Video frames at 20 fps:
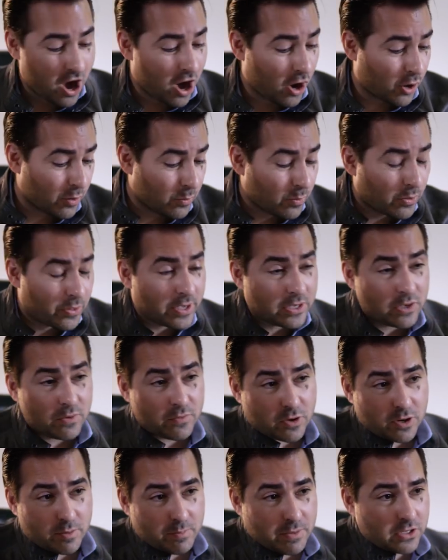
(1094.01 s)
All right. Well, thank you
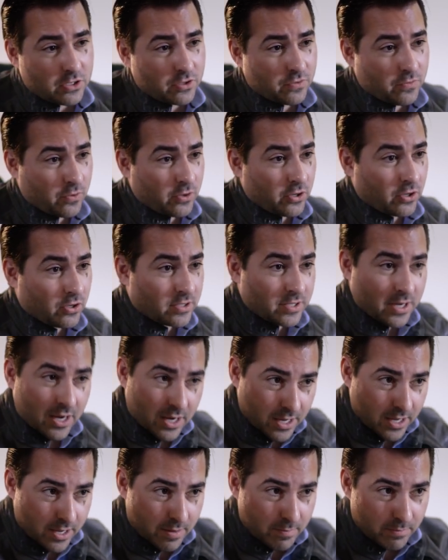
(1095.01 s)
very much for your
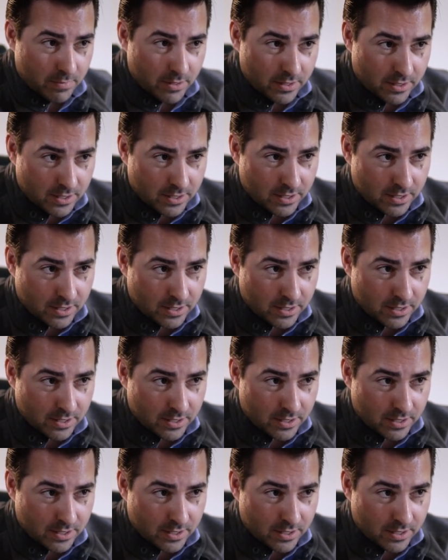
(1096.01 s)
time.